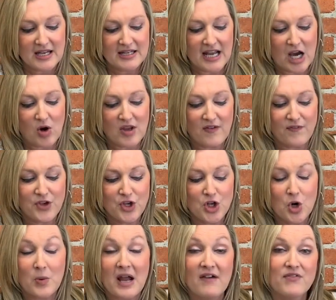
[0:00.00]
Now, if you
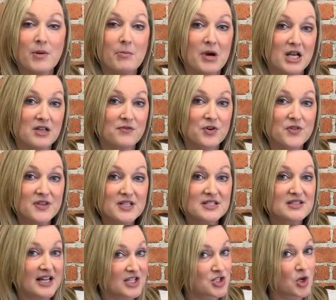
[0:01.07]
don't have the money for this,
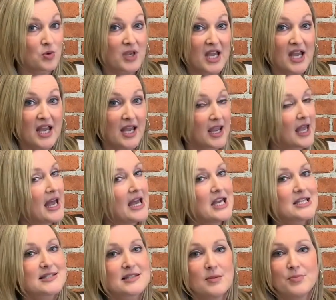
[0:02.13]
that's okay.
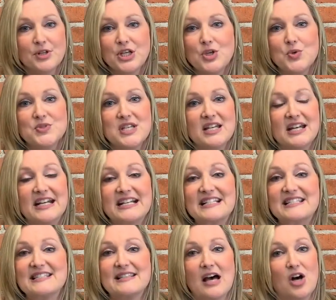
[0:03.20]
Simply using an
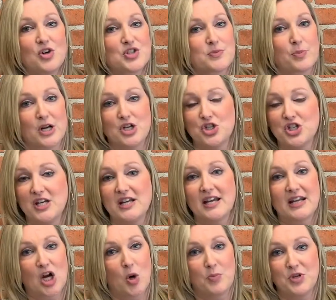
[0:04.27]
Excel spreadsheet
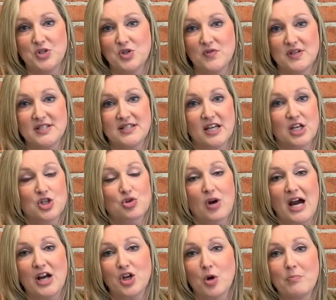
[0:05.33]
can help you do this. It can
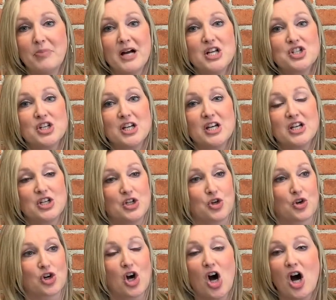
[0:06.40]
track your budget,
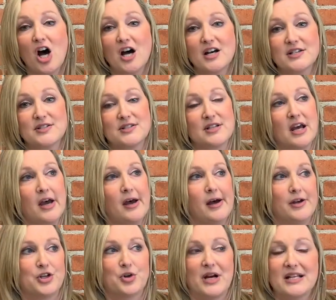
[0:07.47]
your costs,
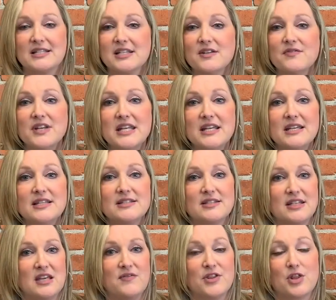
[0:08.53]
your activities,
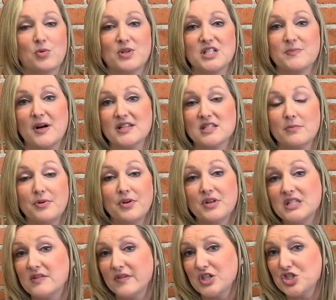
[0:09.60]
even the
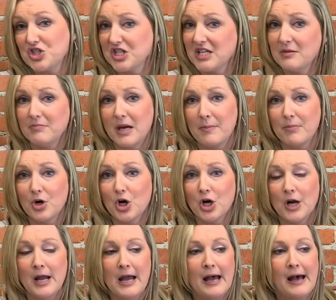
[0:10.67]
responsibilities of each team
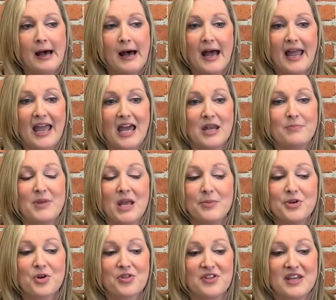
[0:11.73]
member. And maybe
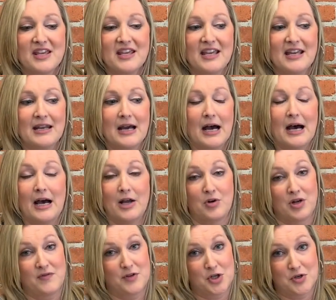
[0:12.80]
you're thinking, I
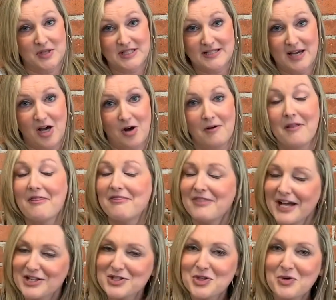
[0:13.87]
don't even know Excel.
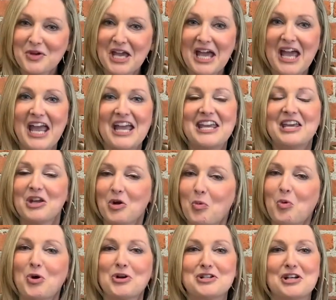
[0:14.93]
That's okay. Get a
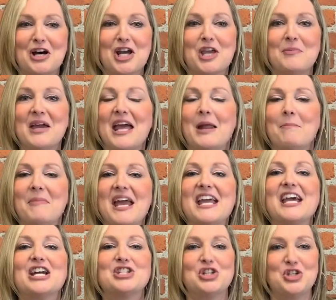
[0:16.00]
Word document and
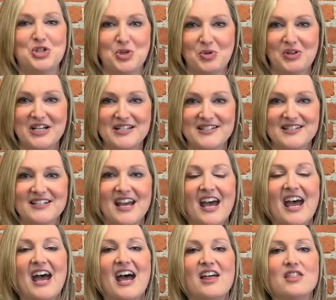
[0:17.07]
make a to-do list.
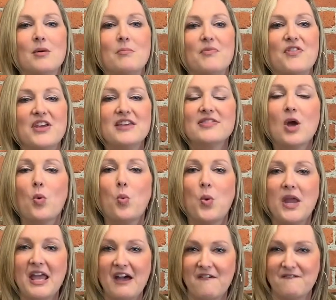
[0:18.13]
And the thing that
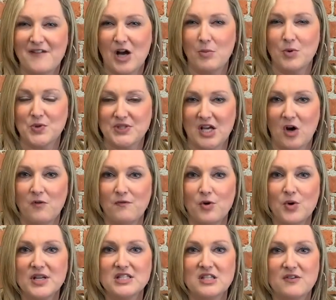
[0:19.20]
we have found most
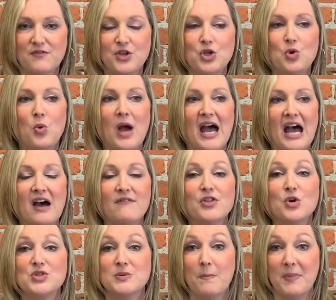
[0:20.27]
helpful is if you have
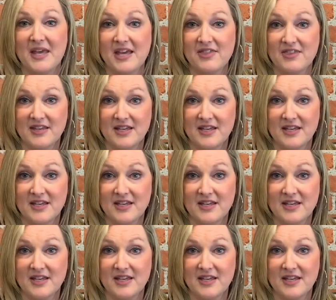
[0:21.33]
those big